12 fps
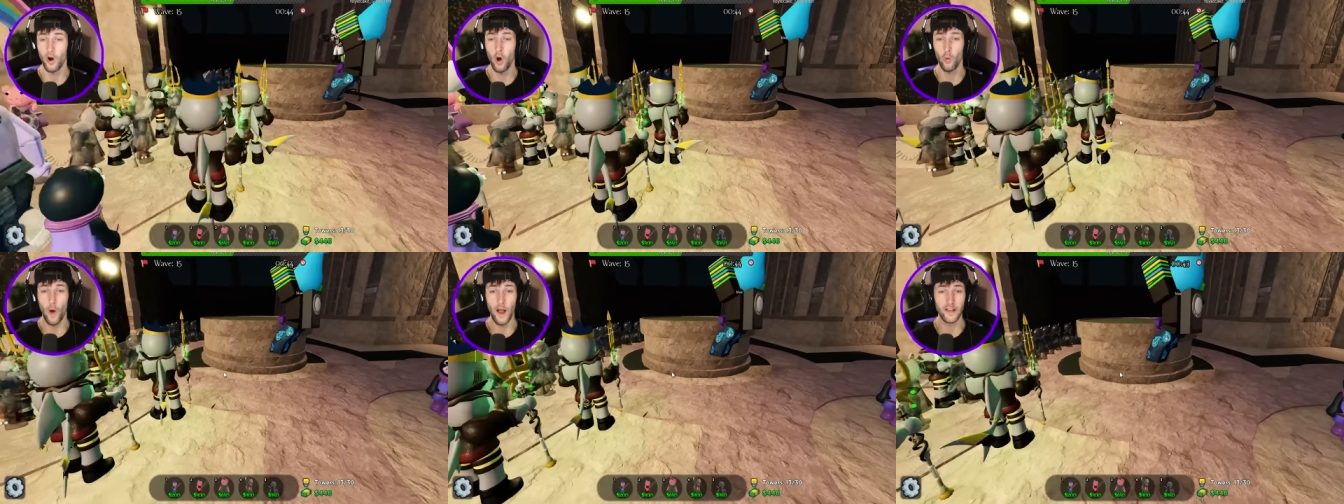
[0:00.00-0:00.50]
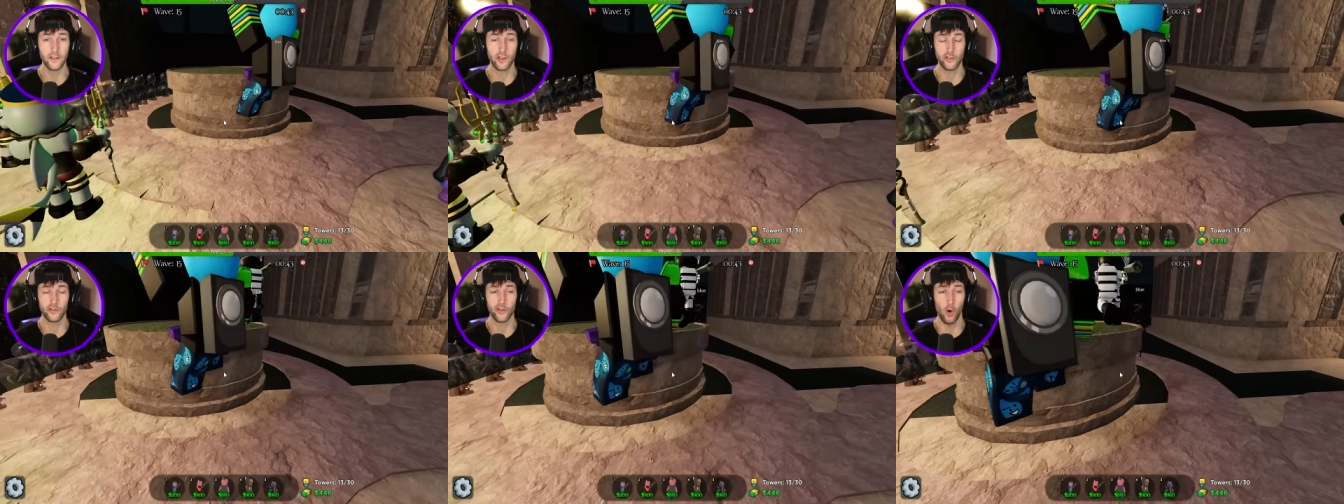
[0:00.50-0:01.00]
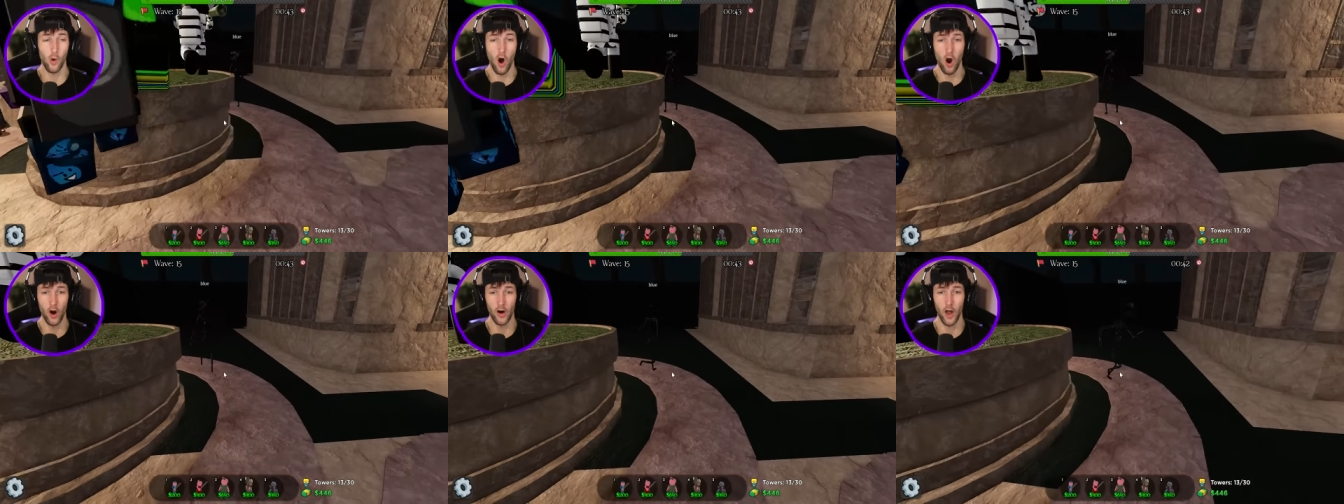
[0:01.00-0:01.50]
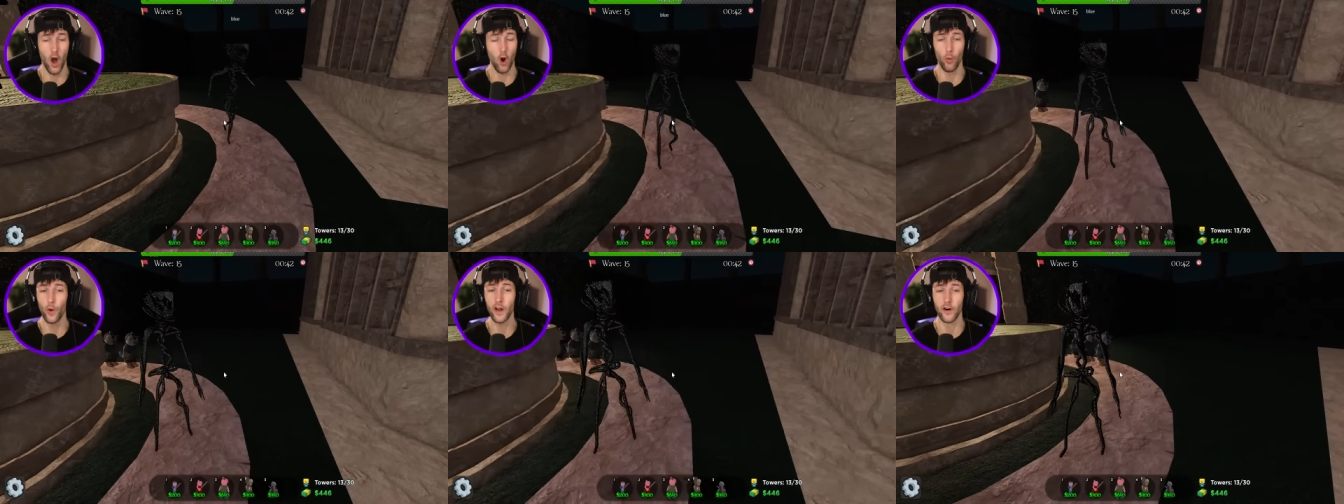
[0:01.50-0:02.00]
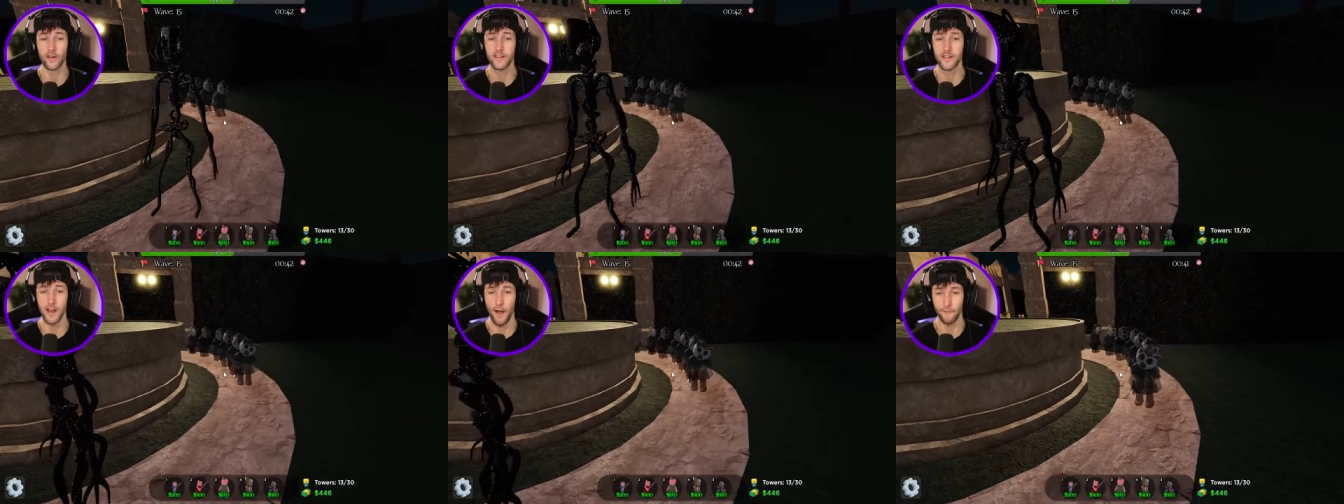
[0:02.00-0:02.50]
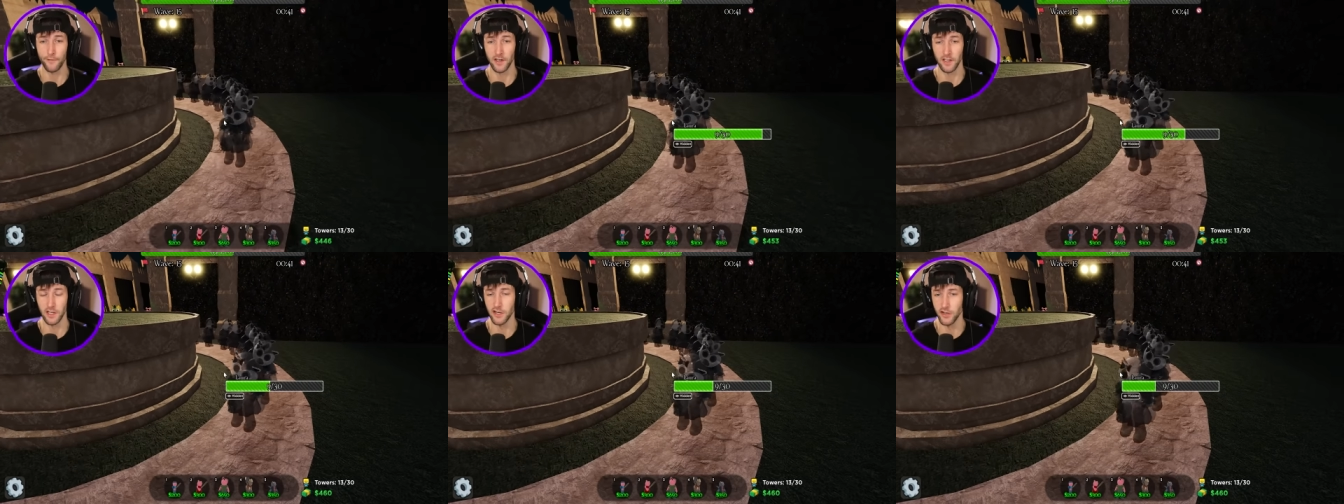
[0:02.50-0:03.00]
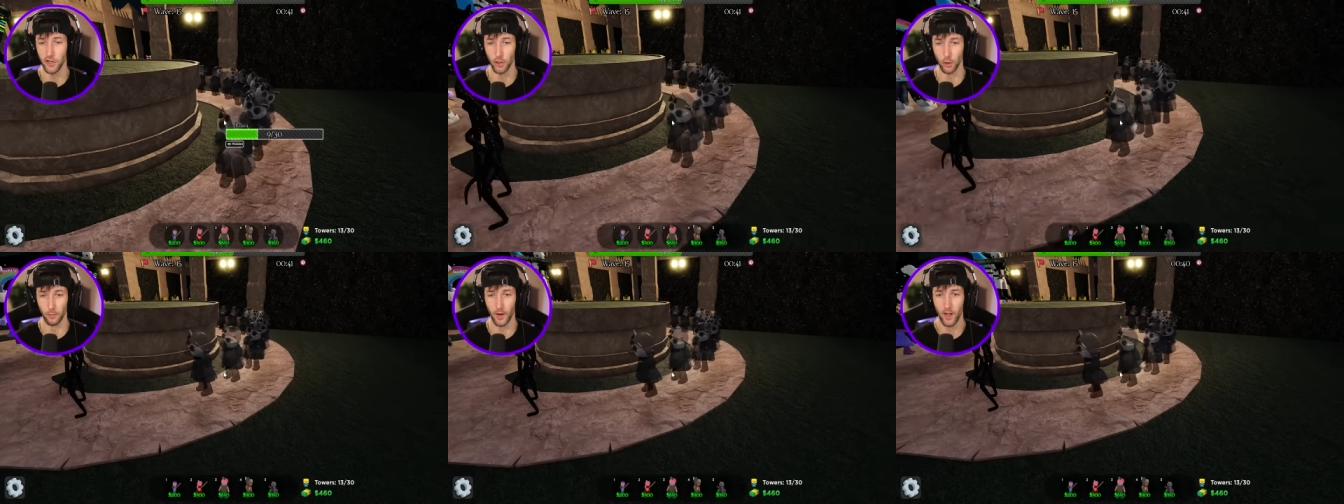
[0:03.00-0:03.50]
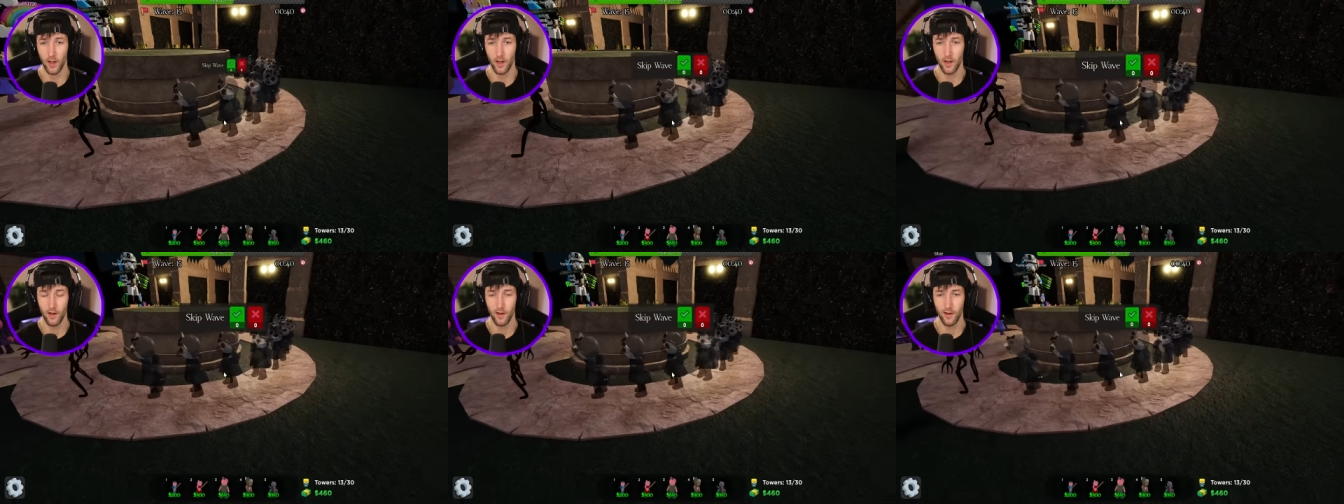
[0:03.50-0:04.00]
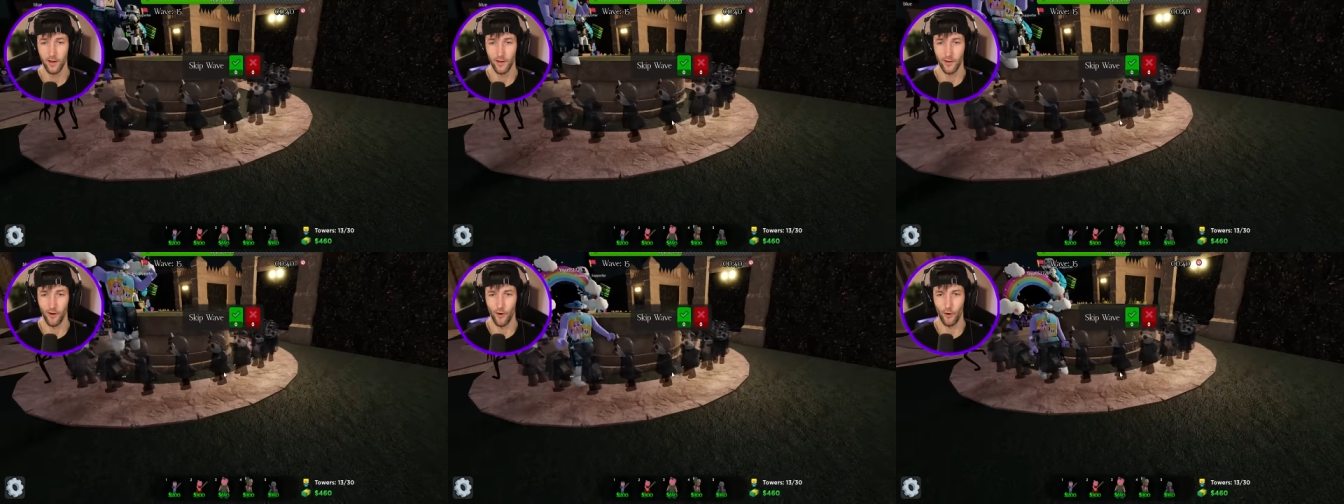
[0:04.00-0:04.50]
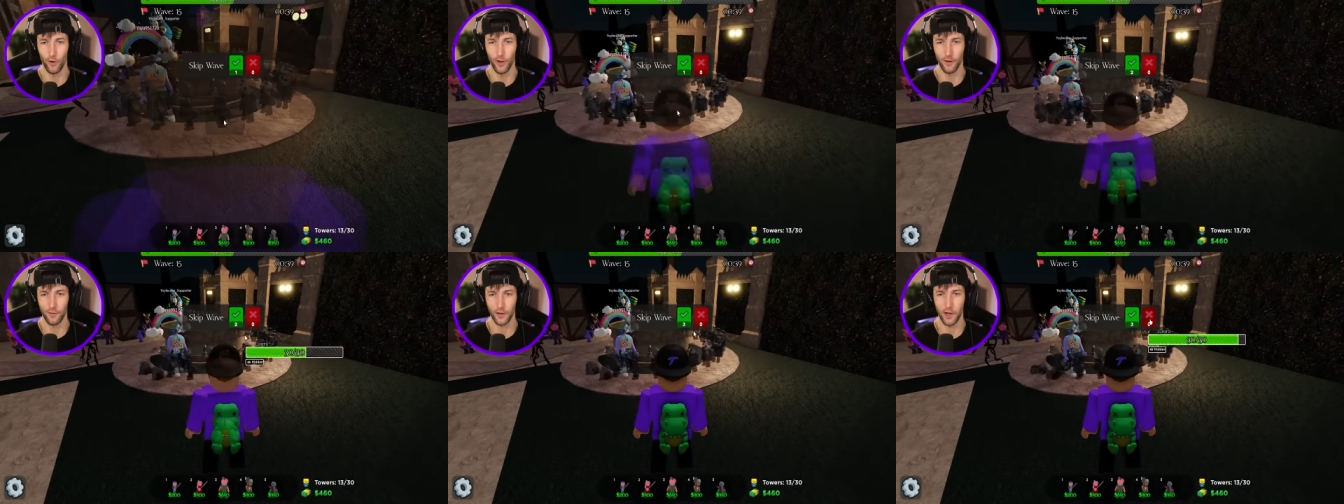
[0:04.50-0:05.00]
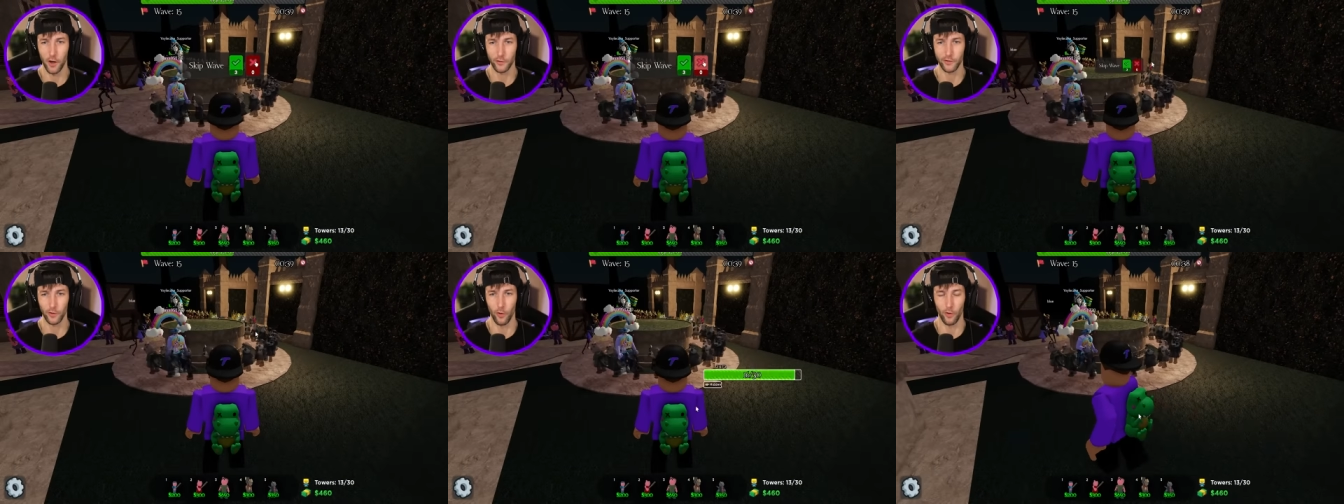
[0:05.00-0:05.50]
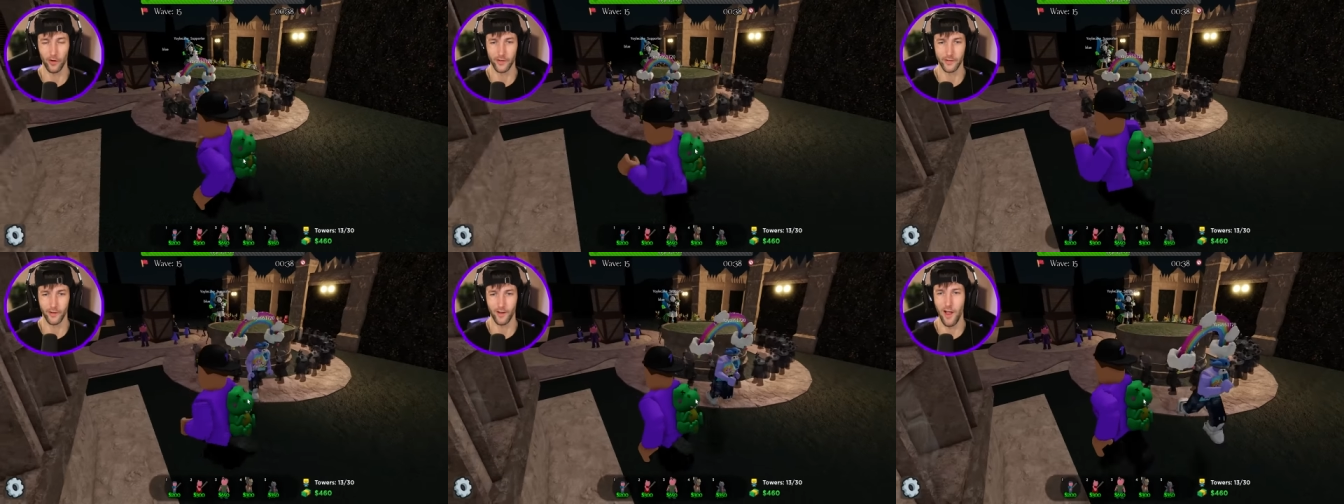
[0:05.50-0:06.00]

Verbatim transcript: Bro, why is this so hard? Oh, we are definitely doomed. All of the ghost Lauras.